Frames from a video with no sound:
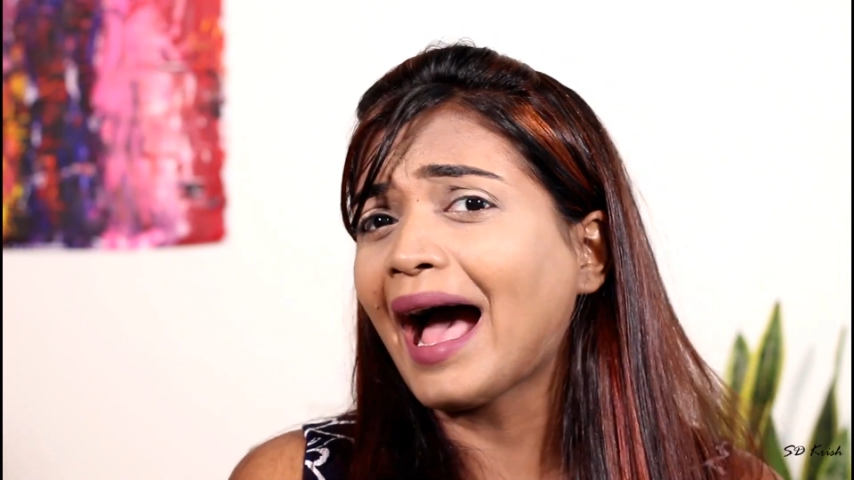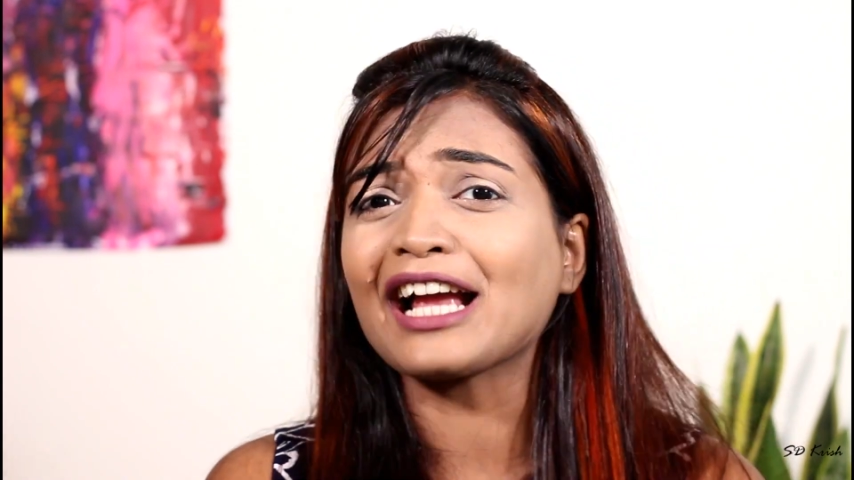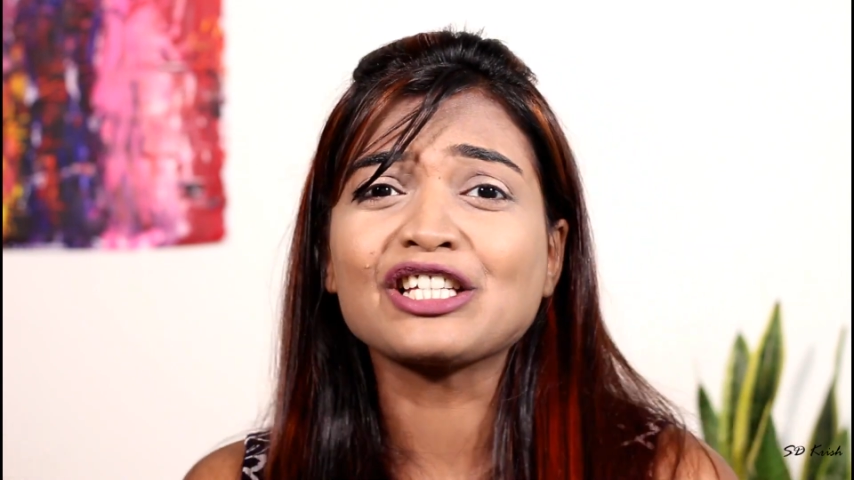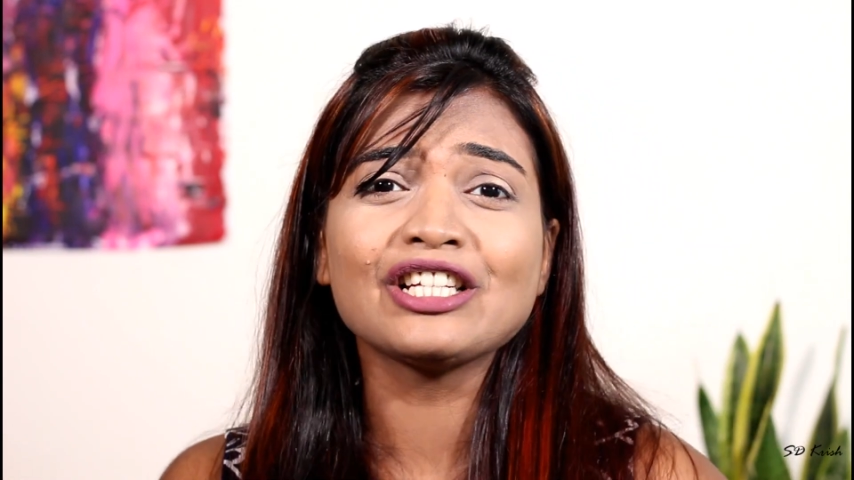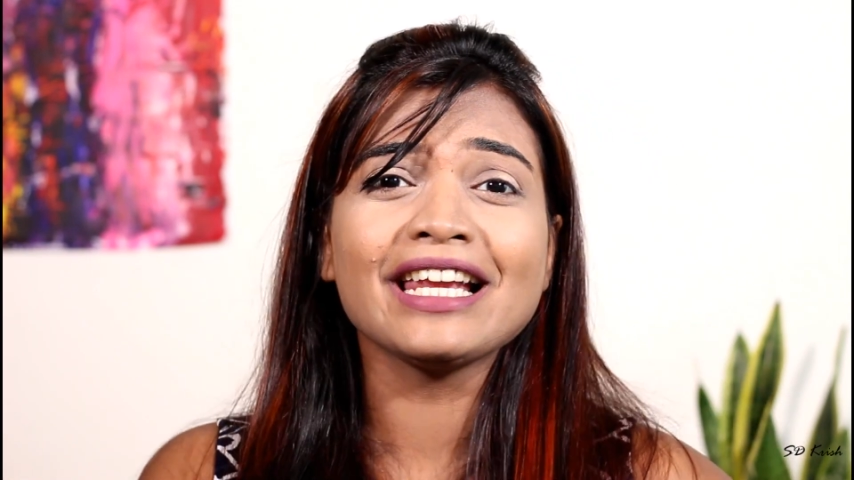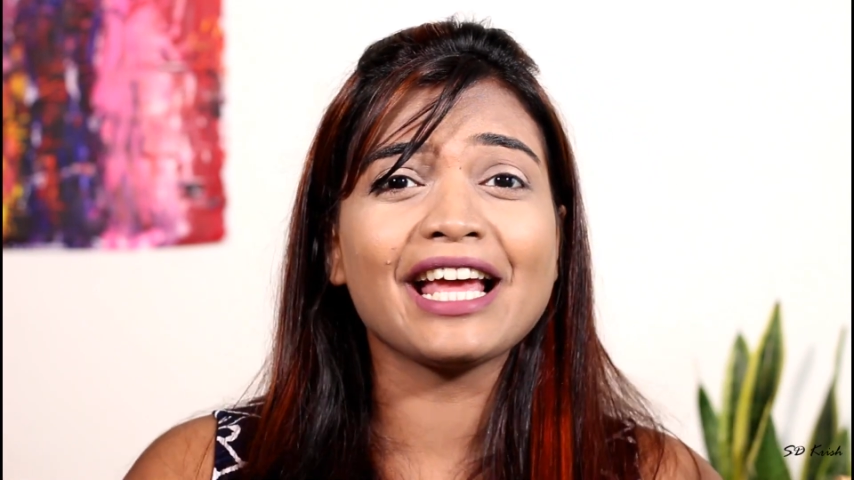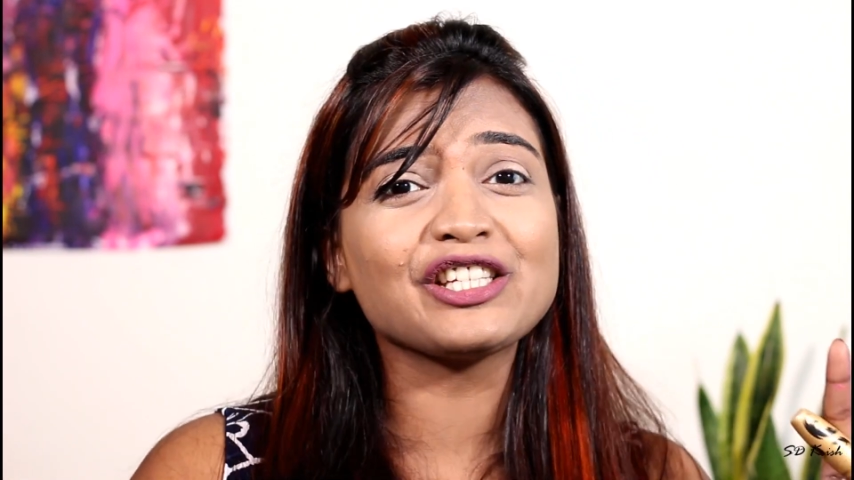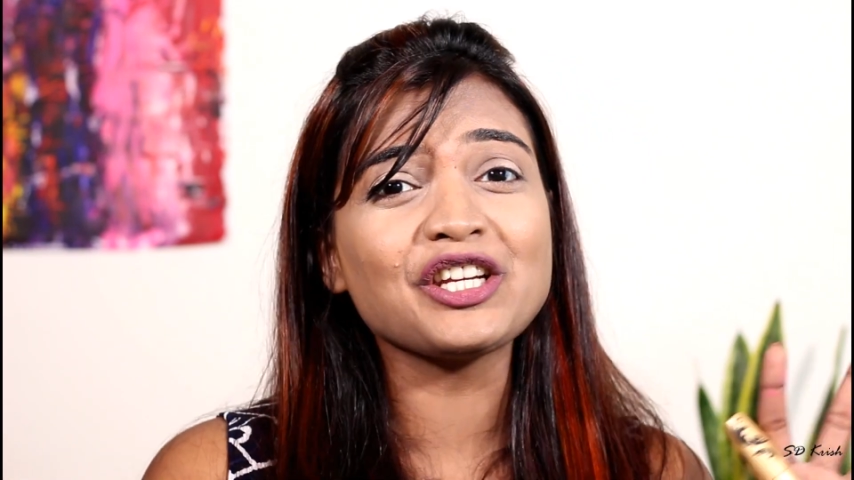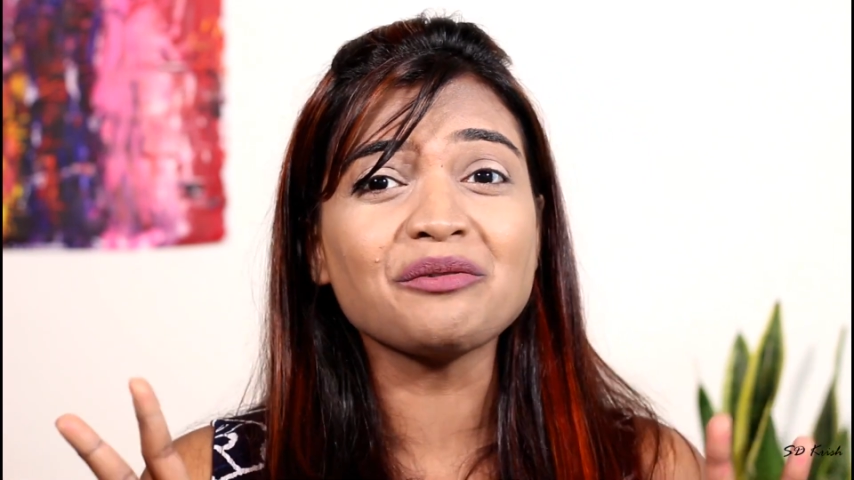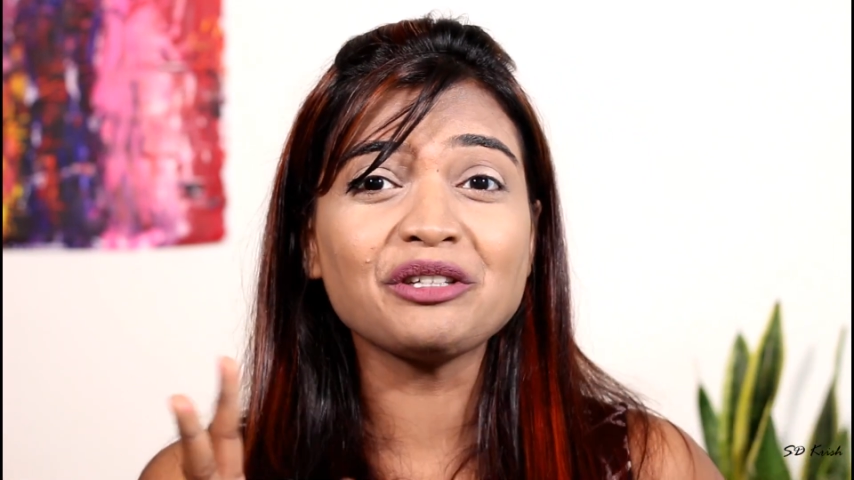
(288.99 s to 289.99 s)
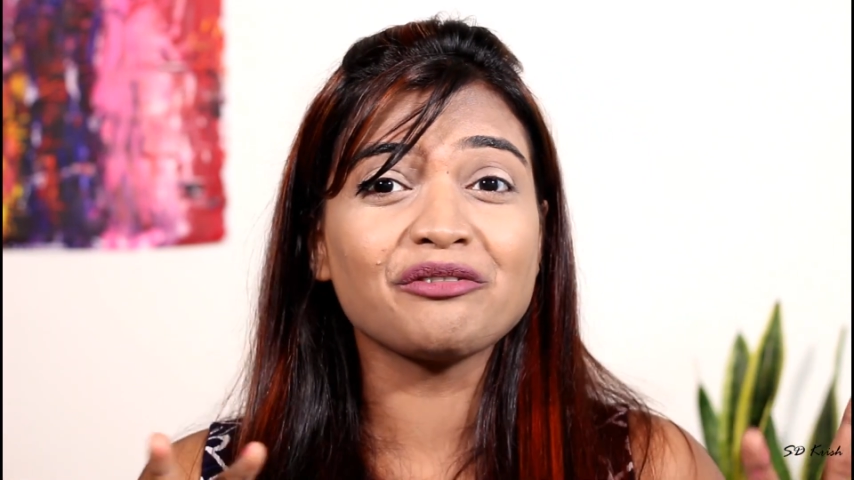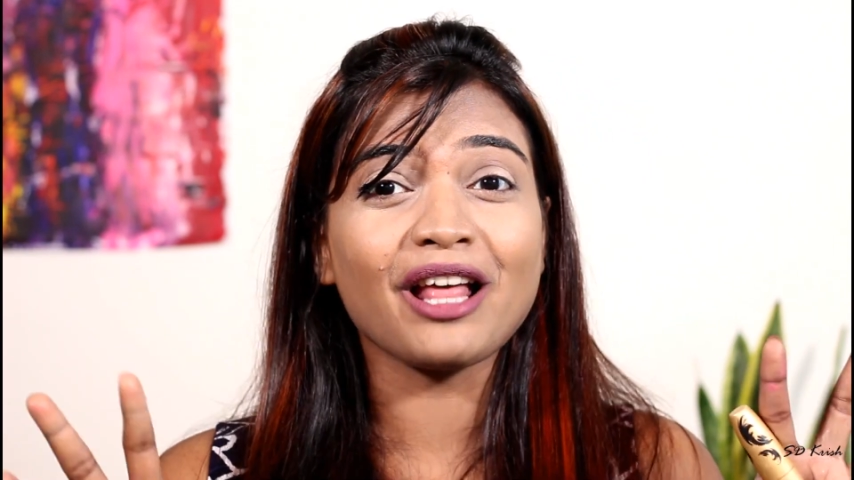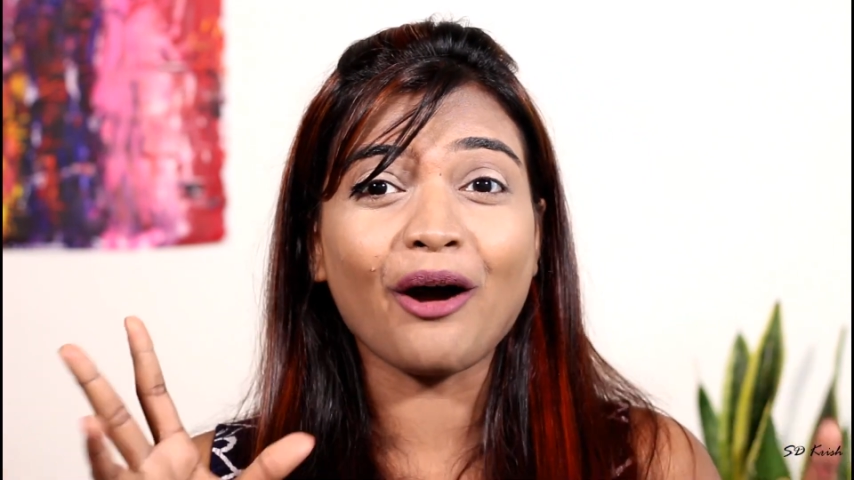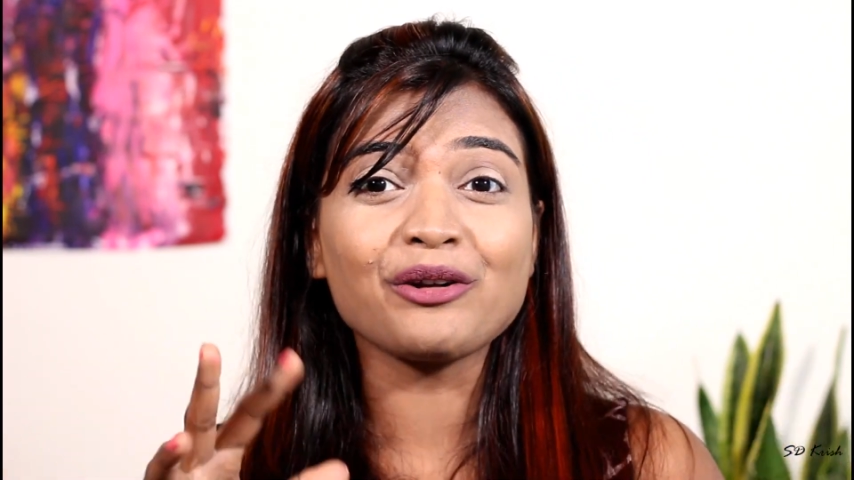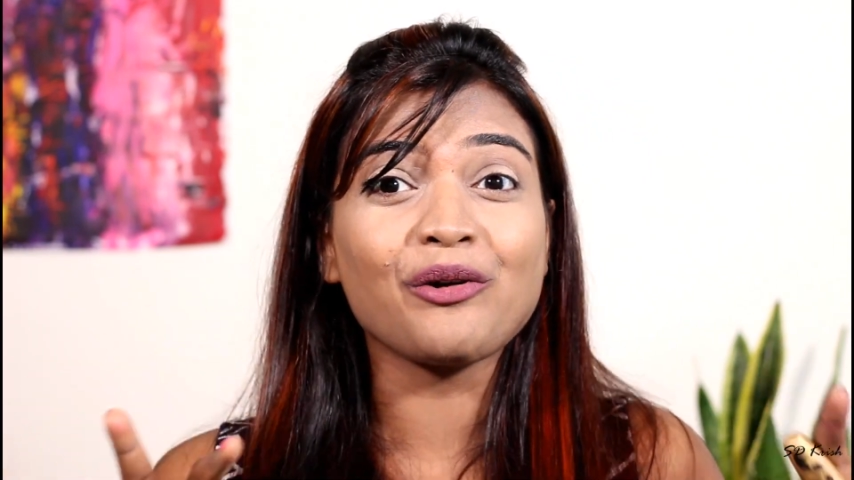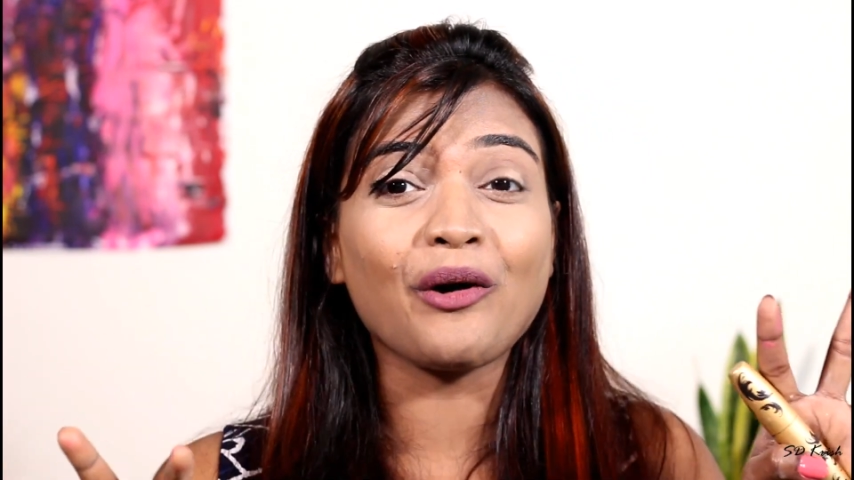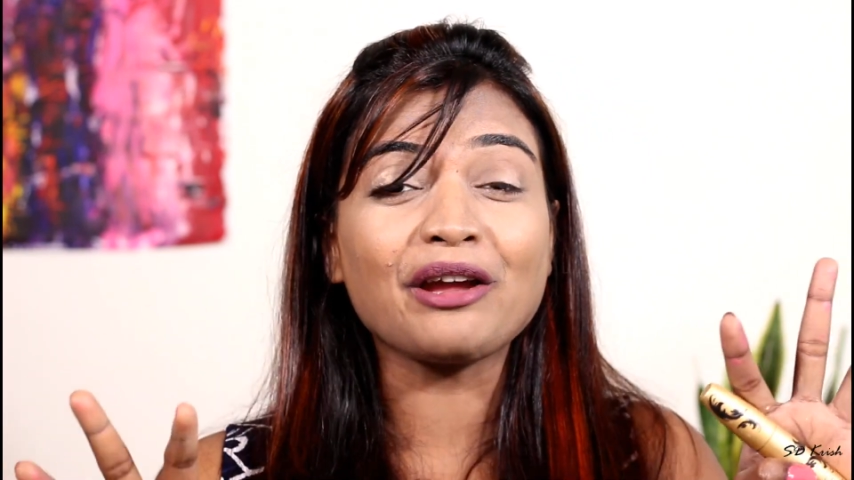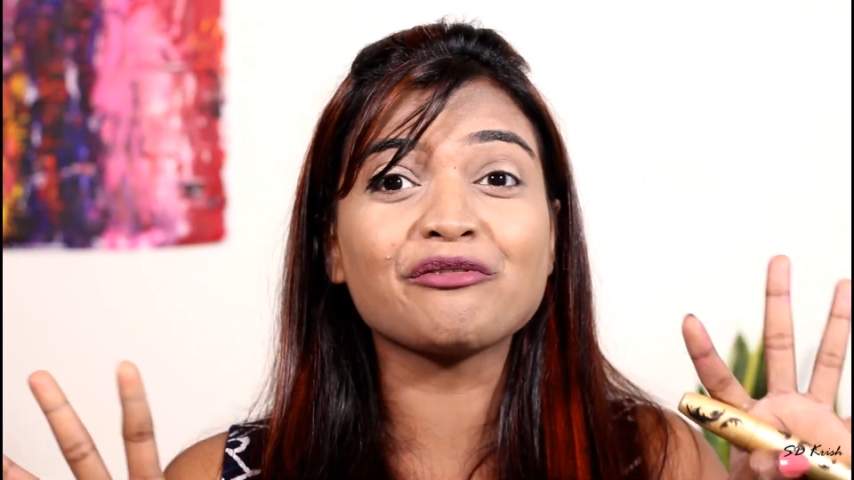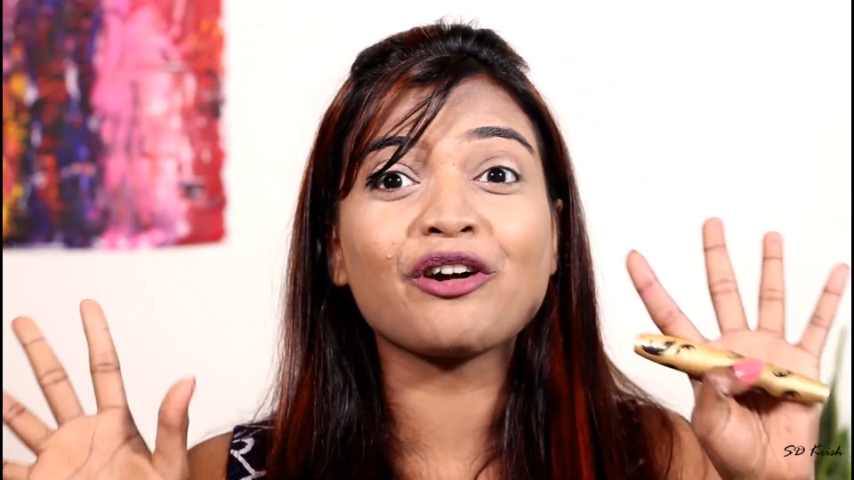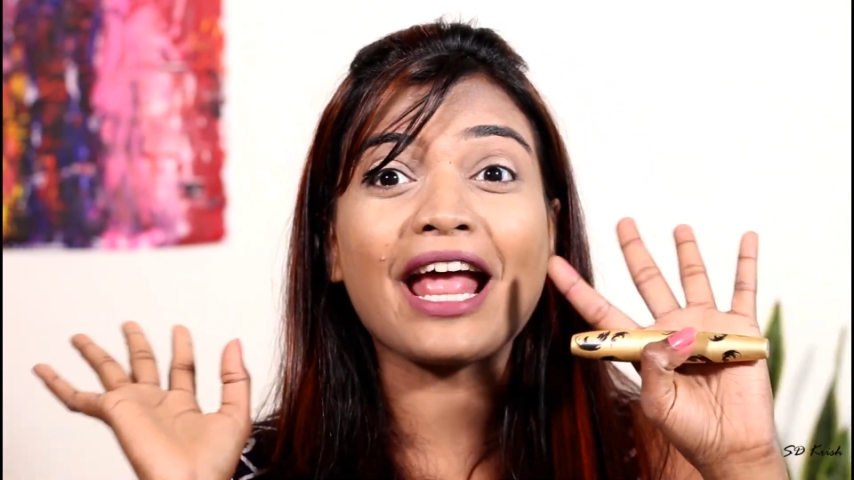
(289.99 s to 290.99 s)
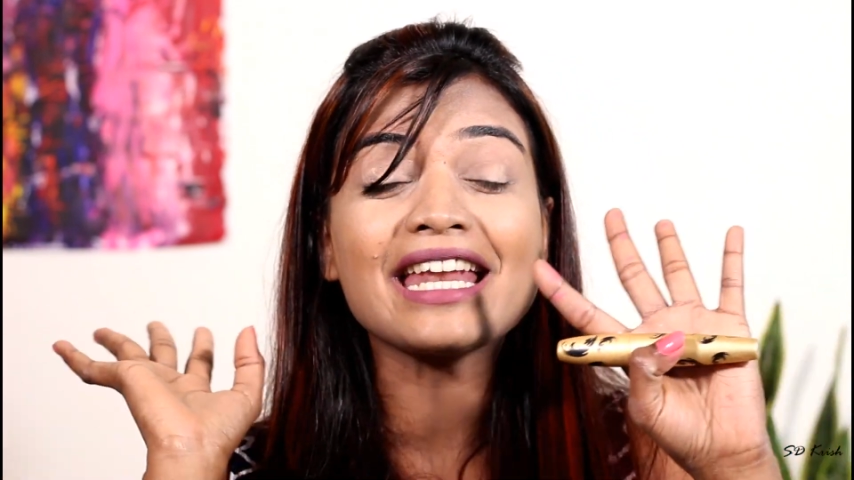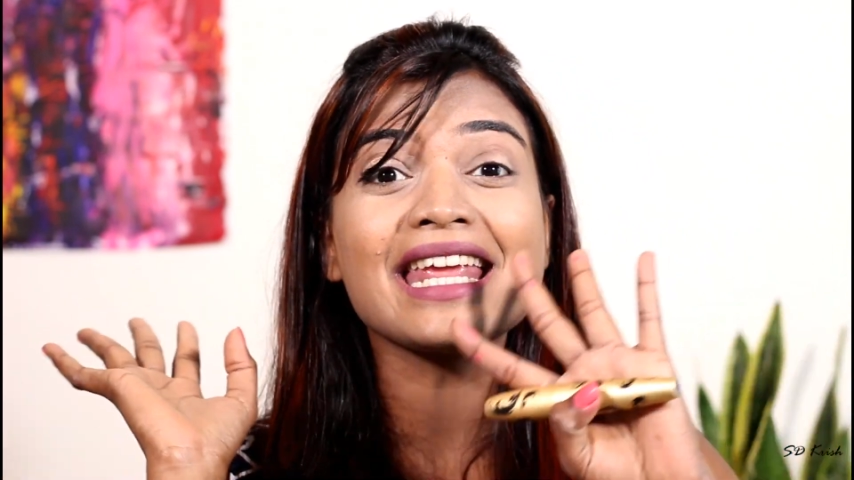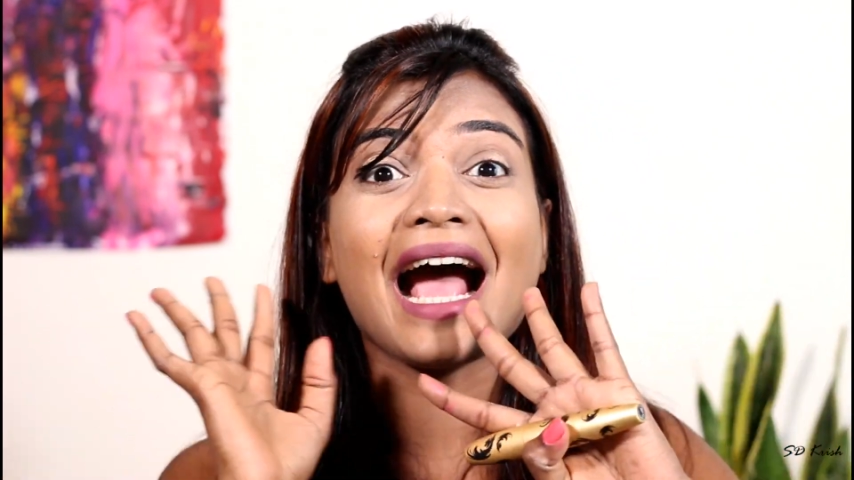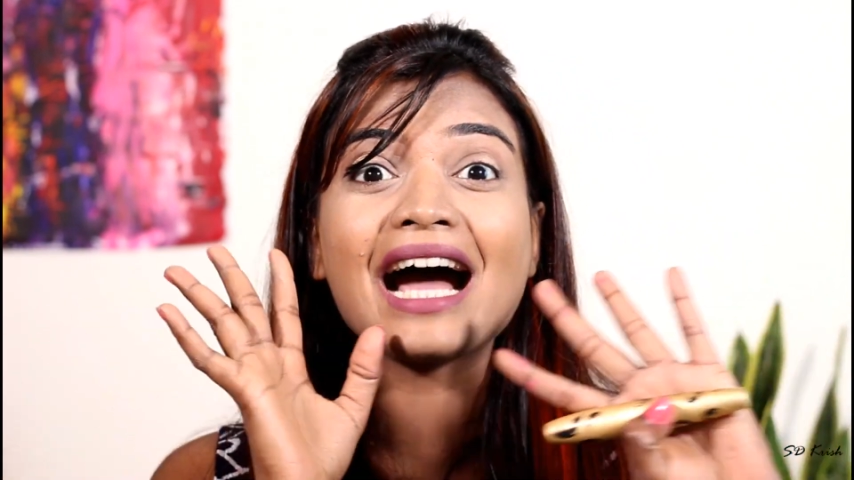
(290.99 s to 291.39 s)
actually achieve it without going for any